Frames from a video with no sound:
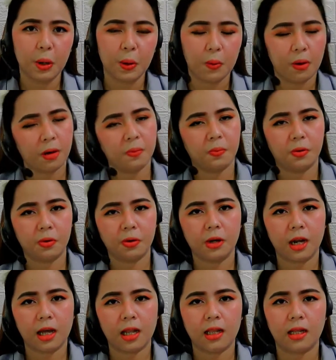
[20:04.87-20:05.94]
where poor
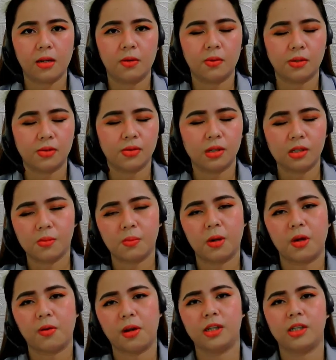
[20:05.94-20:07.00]
Ellen was
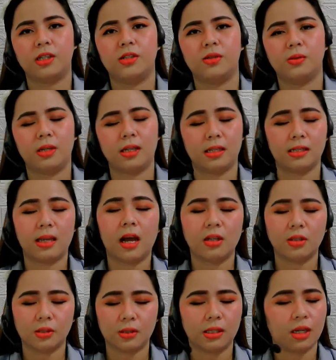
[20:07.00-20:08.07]
transmigrated to, is
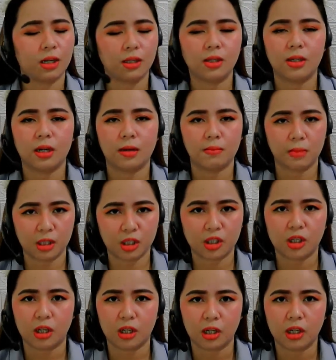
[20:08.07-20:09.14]
actually under a
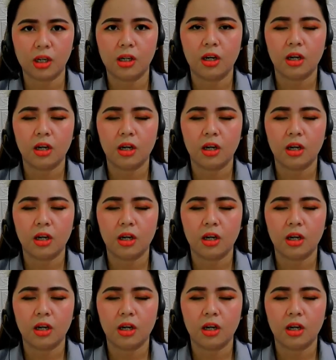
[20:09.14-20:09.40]
mission